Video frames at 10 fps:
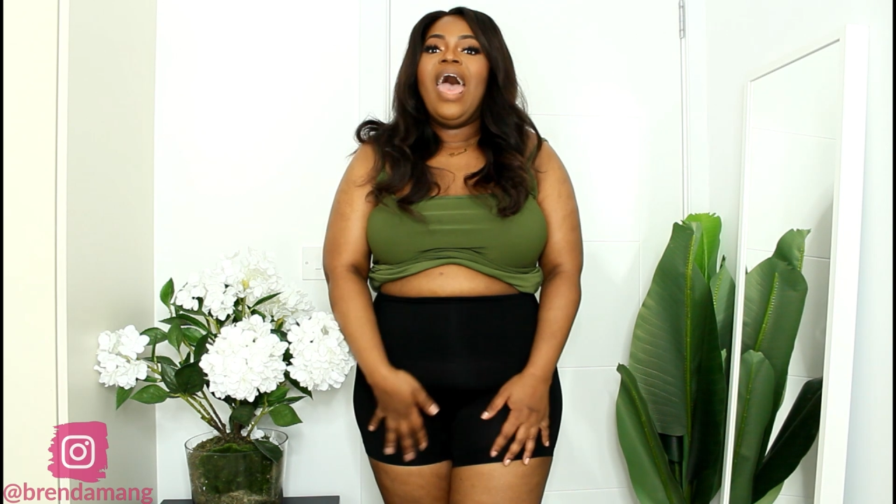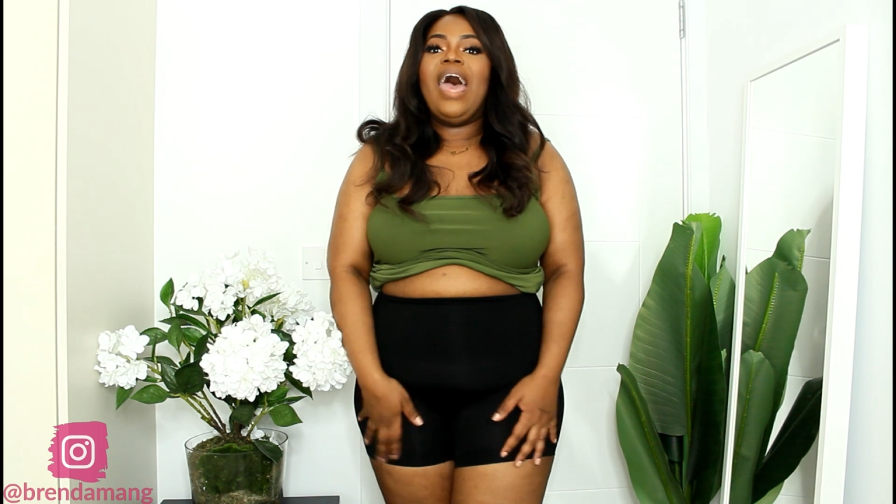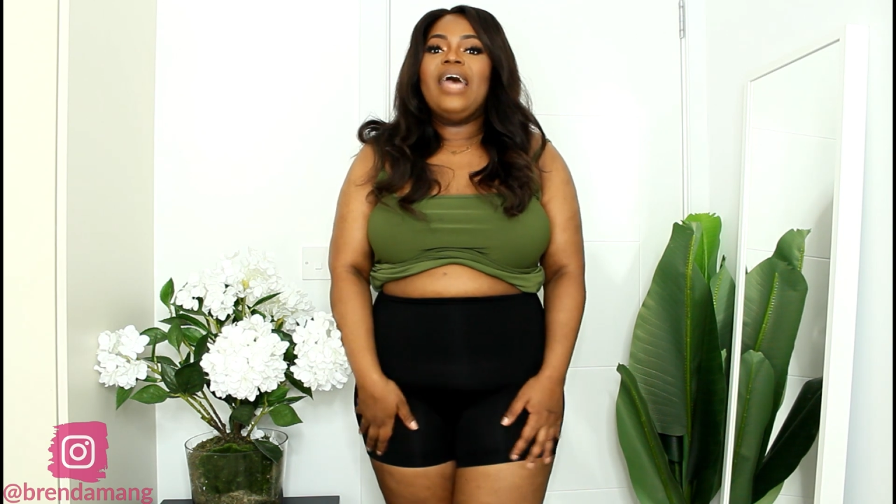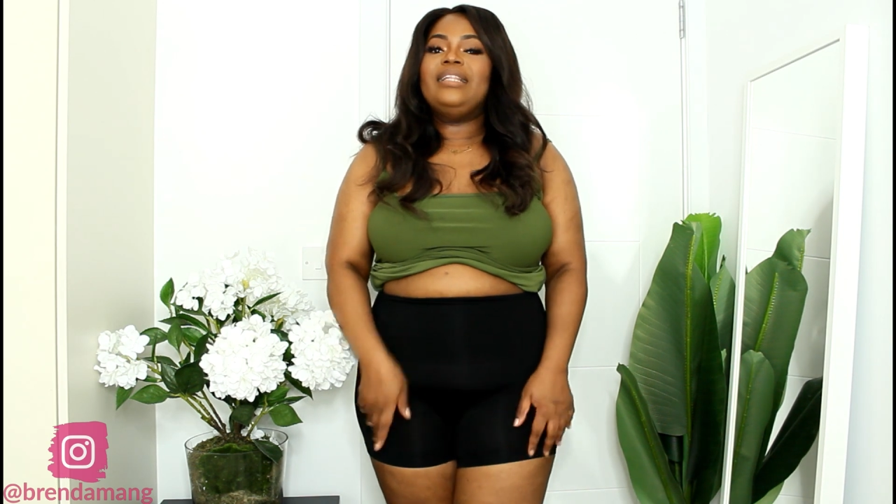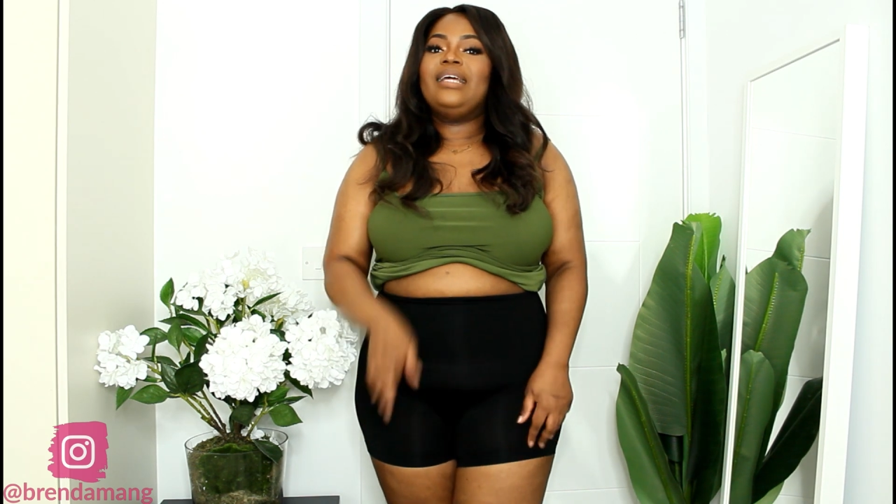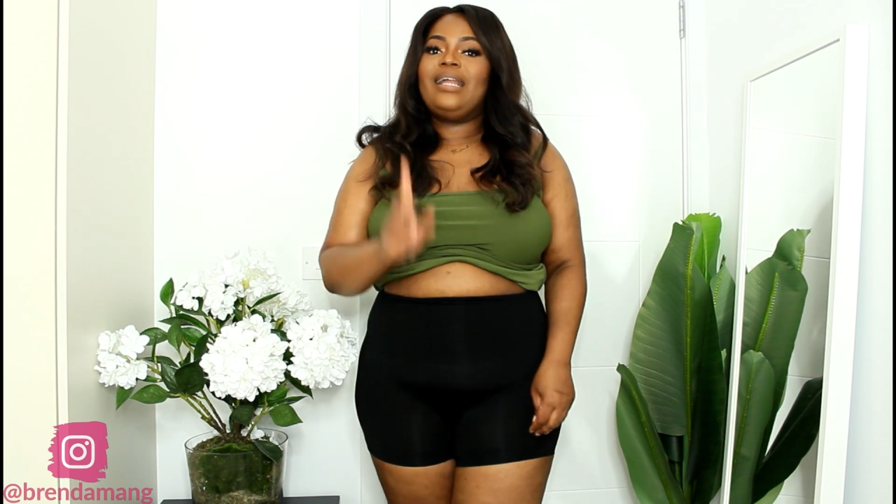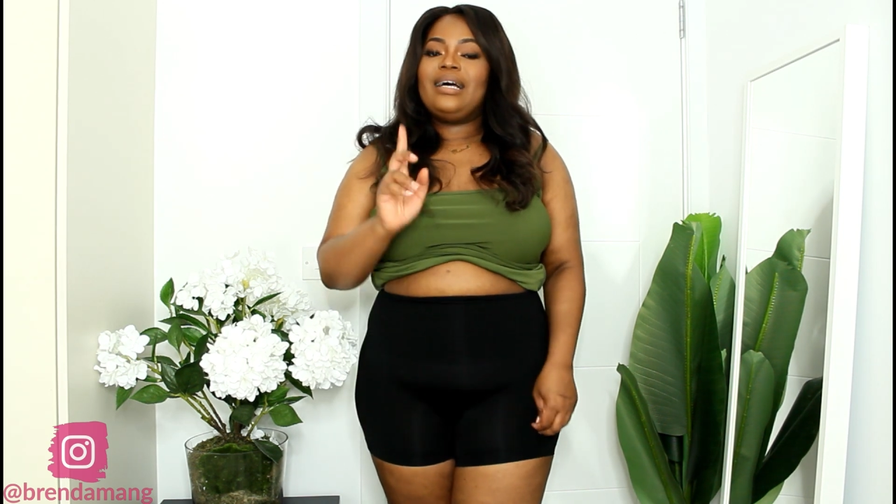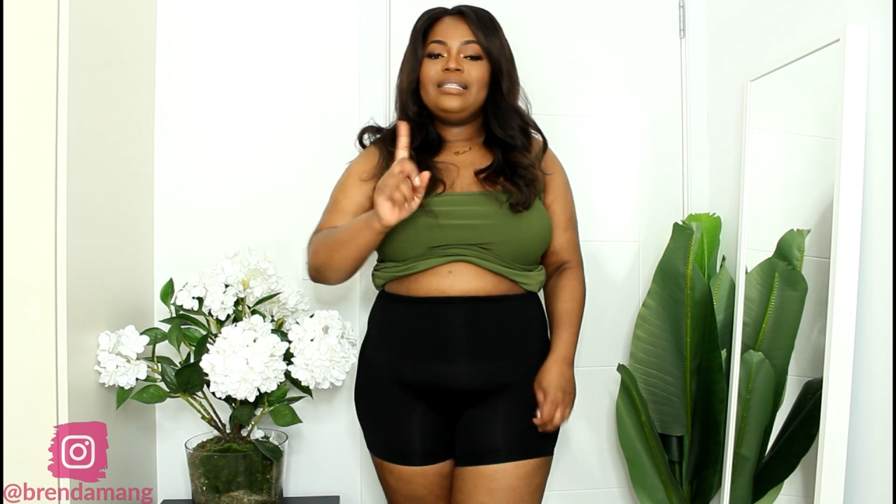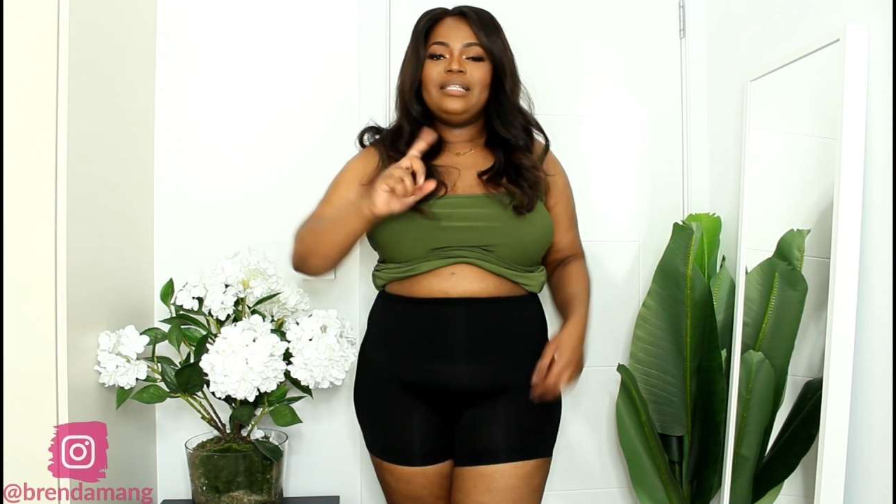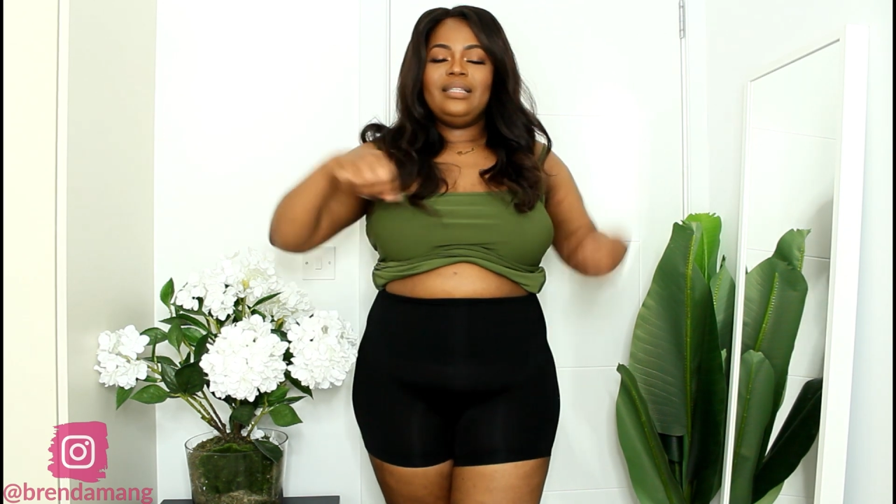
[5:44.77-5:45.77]
And the
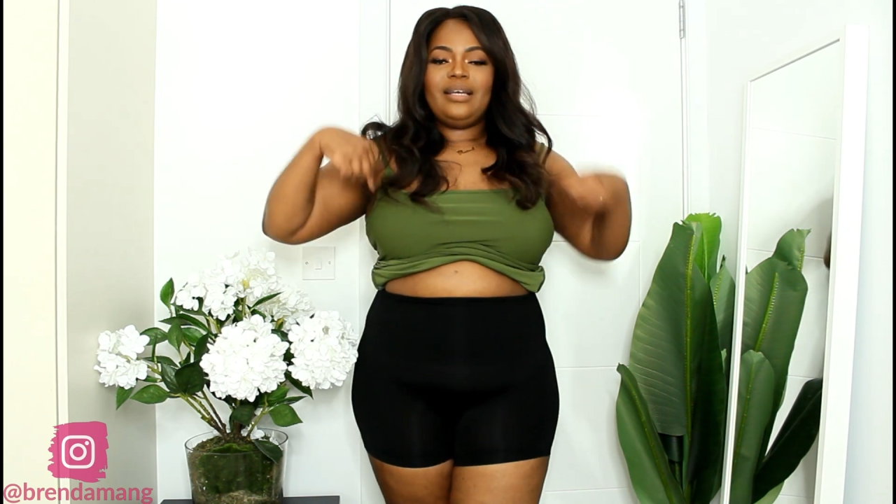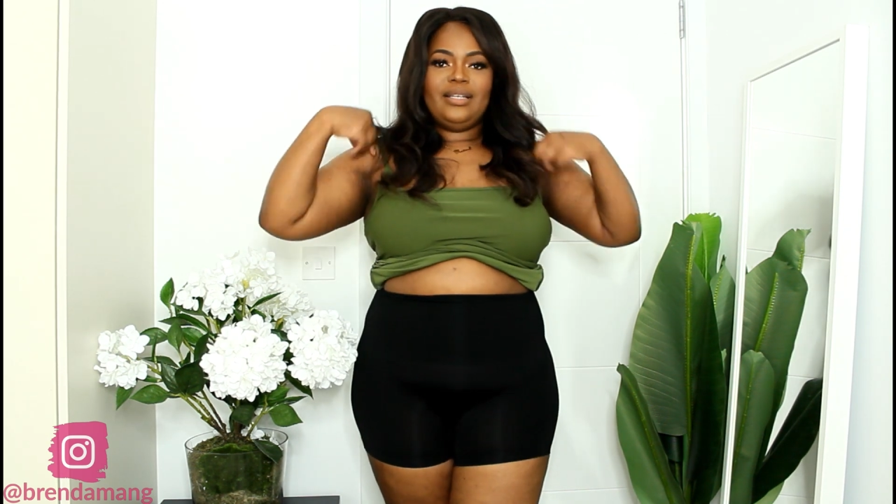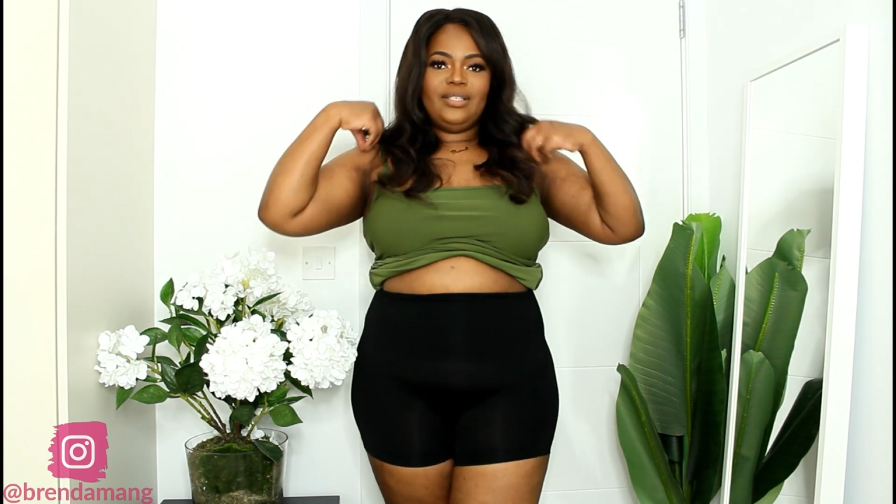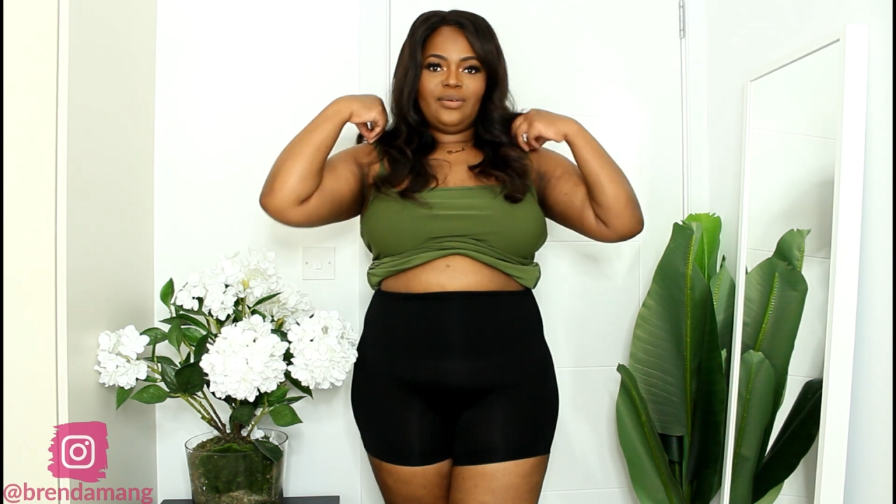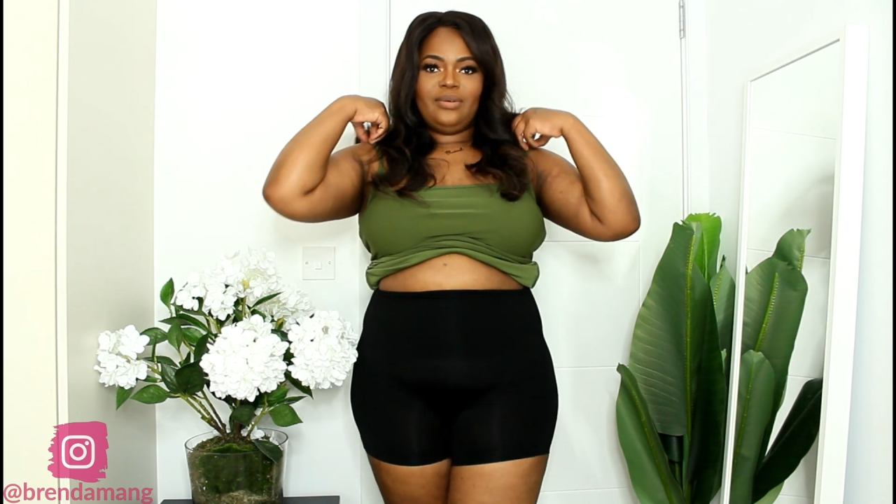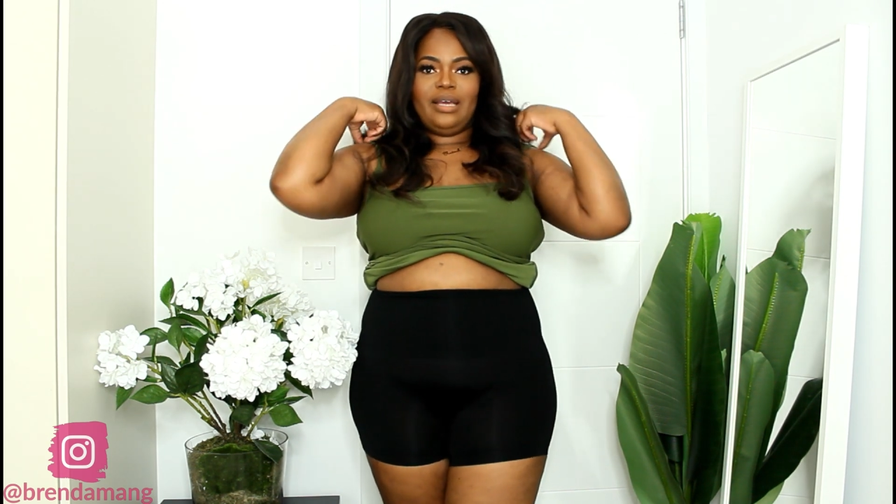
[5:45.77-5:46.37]
last thing that I don't